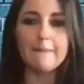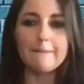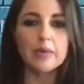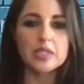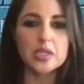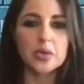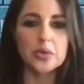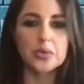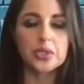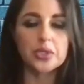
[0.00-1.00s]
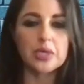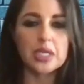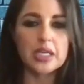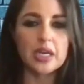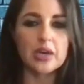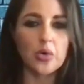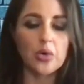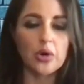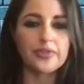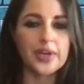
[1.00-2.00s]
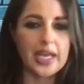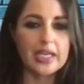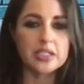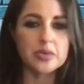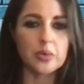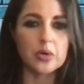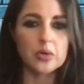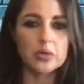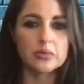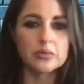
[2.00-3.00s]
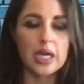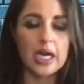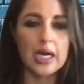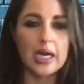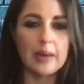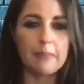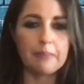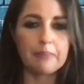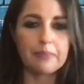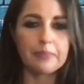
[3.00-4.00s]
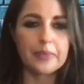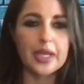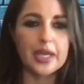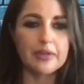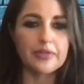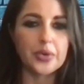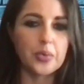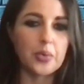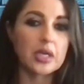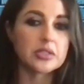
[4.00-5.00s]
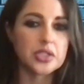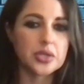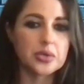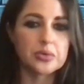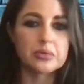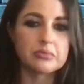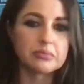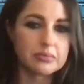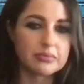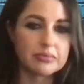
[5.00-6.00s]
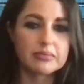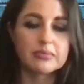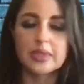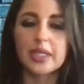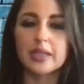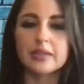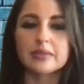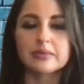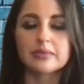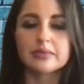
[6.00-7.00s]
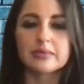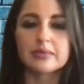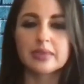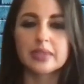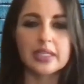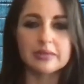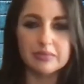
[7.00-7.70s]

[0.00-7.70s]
I was told you need a core finance role um, if you want to, you know, get